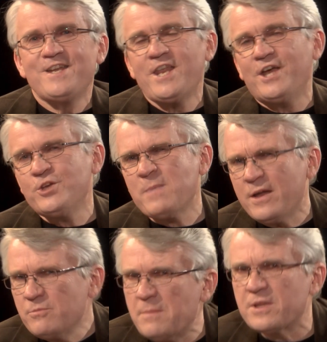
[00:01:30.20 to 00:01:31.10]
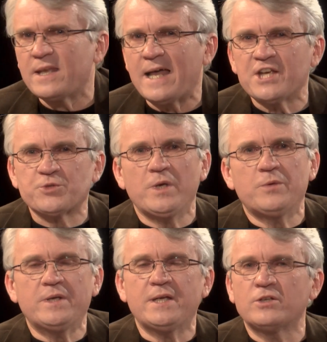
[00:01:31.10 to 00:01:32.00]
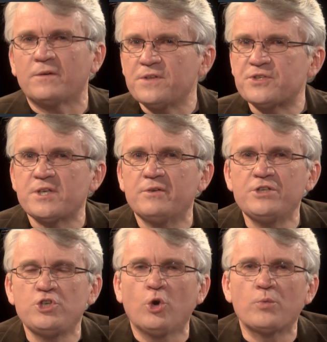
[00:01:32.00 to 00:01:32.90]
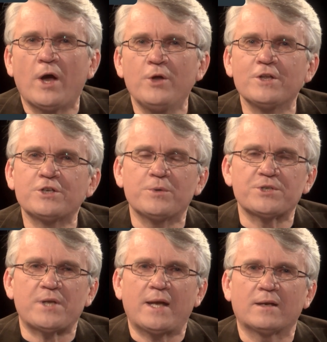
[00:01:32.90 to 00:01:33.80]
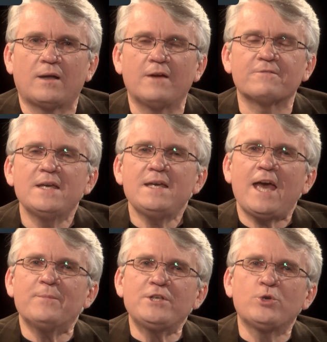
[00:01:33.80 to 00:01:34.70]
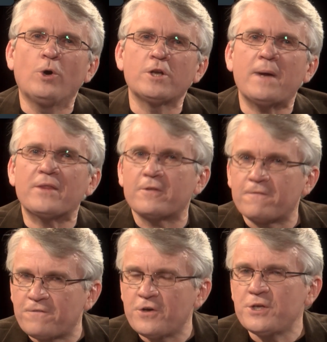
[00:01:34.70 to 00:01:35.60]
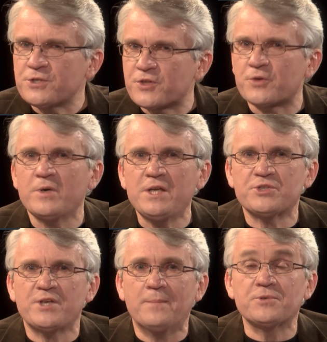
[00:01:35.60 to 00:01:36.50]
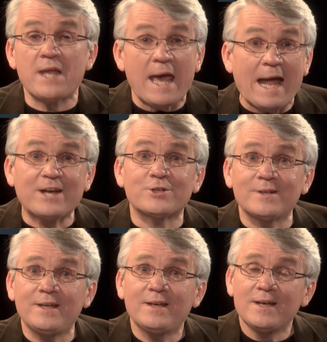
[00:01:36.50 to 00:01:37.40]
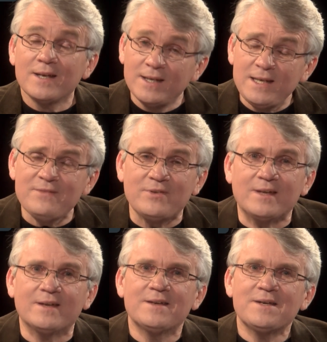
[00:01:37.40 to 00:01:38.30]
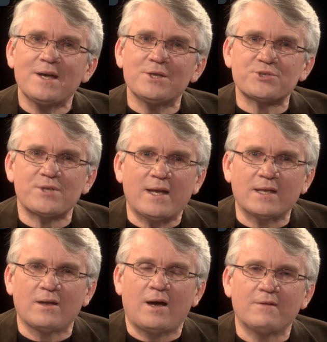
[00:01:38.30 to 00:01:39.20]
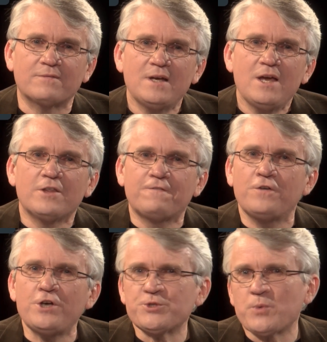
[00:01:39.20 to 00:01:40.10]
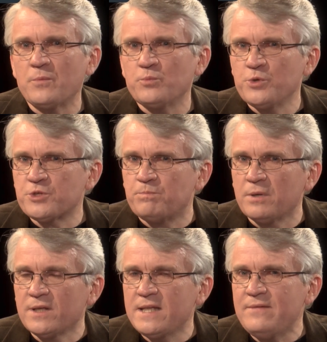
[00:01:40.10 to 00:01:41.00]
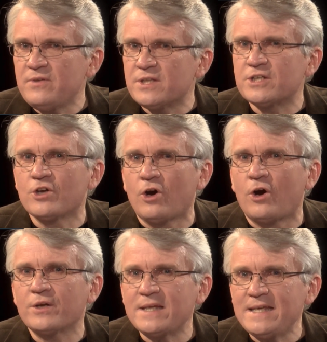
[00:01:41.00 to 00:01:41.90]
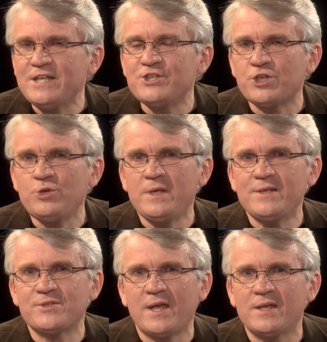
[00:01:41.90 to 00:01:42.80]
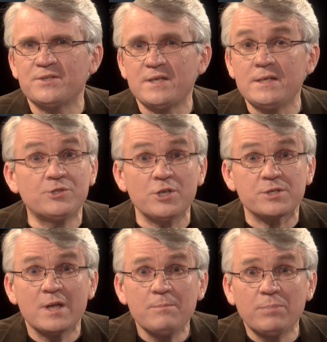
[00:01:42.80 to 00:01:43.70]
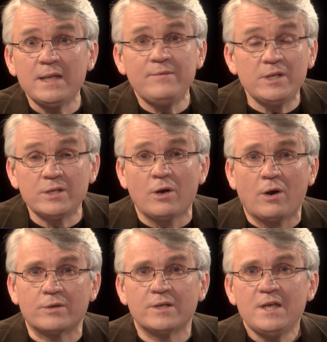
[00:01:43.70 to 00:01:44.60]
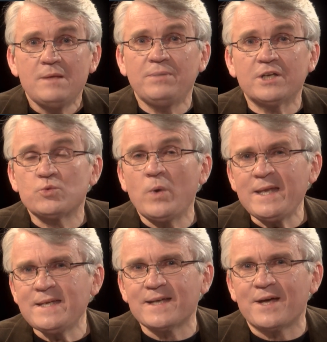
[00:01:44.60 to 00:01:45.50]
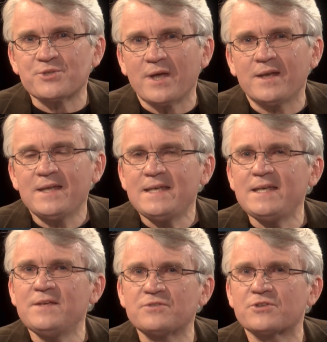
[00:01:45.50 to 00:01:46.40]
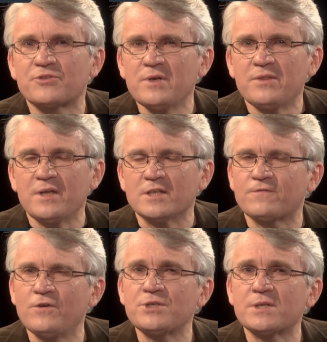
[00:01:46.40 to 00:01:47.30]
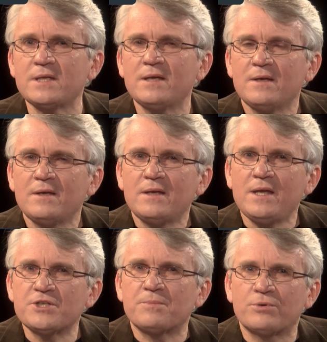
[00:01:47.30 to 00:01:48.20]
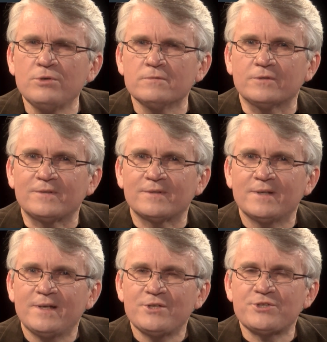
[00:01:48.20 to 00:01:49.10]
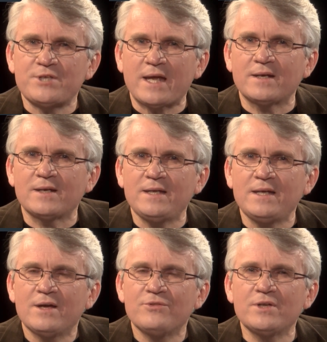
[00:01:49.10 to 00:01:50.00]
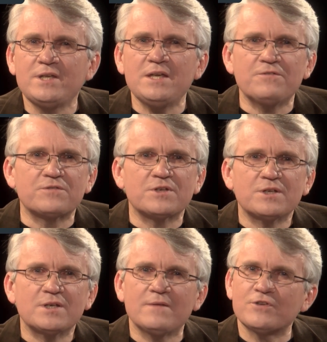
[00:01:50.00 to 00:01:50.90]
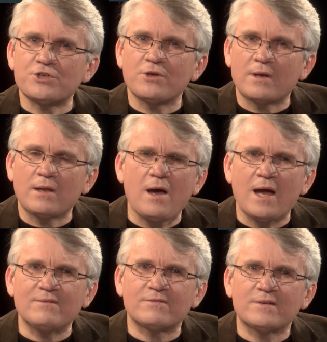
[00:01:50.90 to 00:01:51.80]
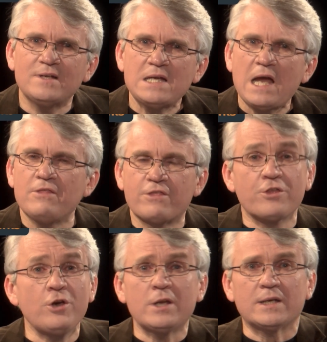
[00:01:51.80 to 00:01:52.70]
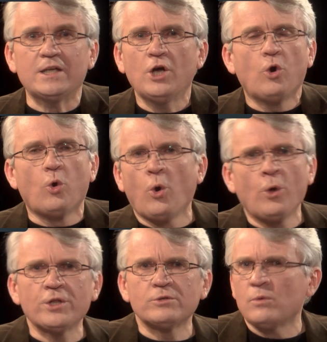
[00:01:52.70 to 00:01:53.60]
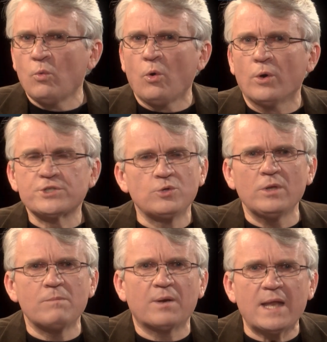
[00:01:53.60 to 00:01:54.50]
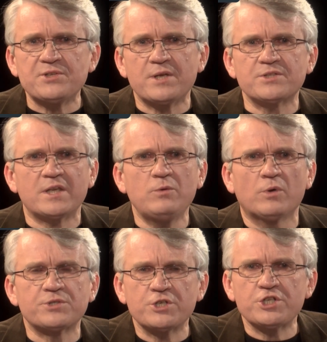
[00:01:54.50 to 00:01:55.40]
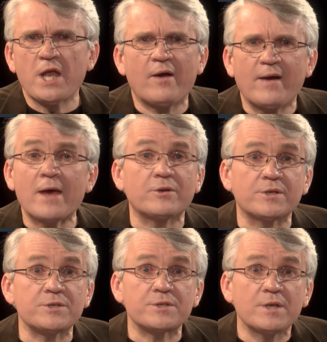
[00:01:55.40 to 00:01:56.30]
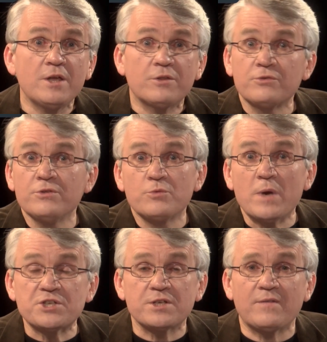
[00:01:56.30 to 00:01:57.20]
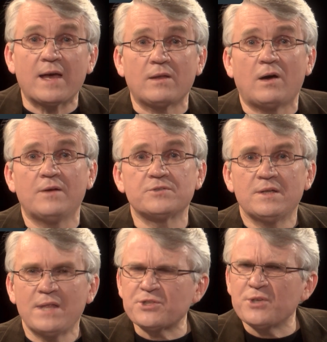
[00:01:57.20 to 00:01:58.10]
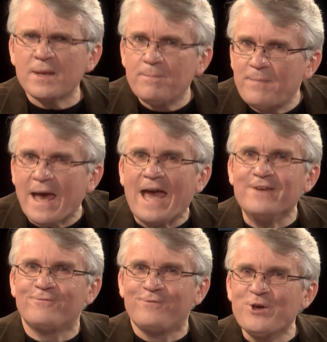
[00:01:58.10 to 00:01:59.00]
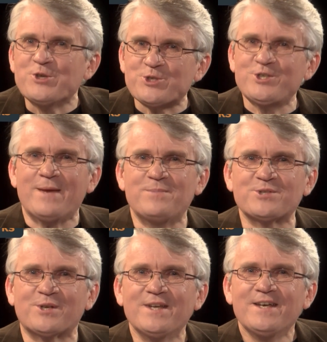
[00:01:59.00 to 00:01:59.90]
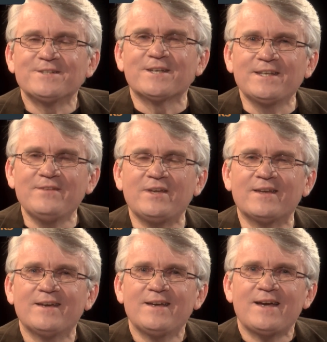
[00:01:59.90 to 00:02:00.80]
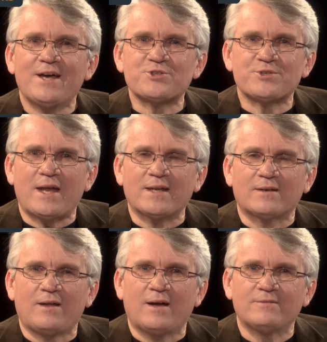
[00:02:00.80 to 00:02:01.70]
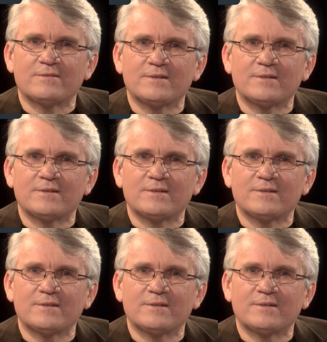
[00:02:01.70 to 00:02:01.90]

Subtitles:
Now, you may remember that last week we kicked off this series, Your Road to a Stunning Life, and we talked about the first three steps to actually living a stunning life. The first one was believing that God is who He says He is, just believing in God. Because when He does that, He gives us three things. Firstly, His approval. Secondly, the gift of eternal life. And thirdly, all the rewards and all the blessings that He wants to shower out on us through the rest of our lives. That's not a bad first step, is it, to living a stunning life?